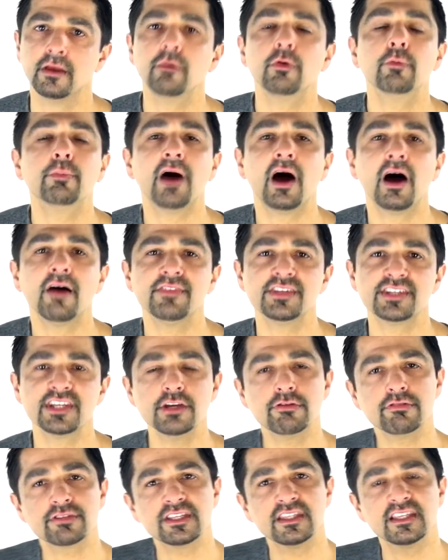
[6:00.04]
Well, part of the
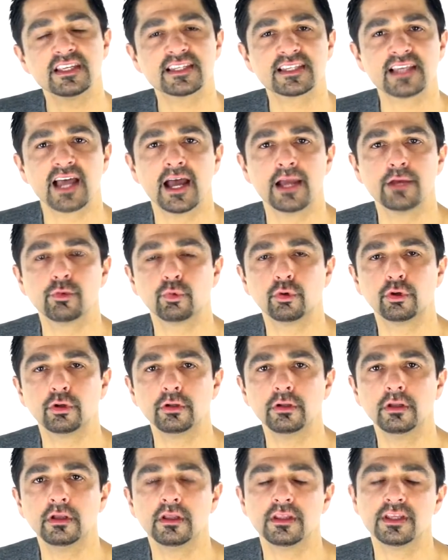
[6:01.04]
secret's in the
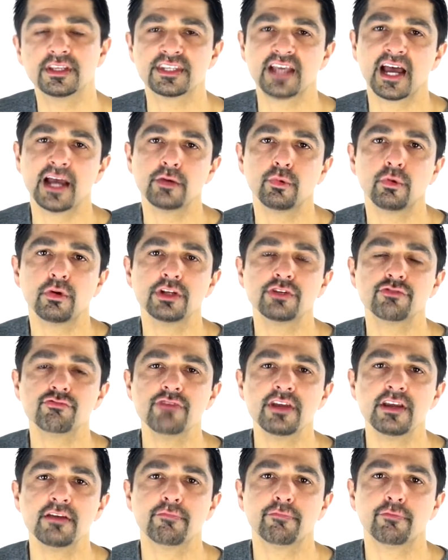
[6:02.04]
sidewall. The sidewall is
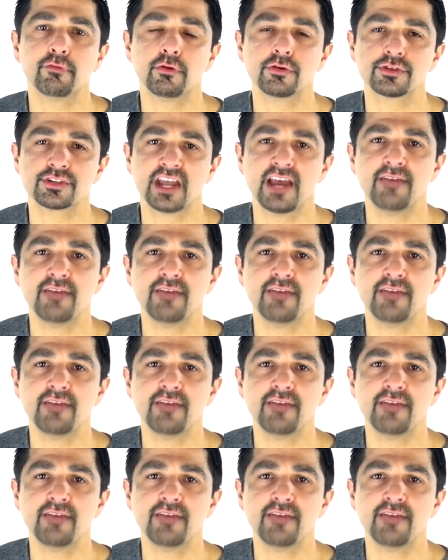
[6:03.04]
reinforced,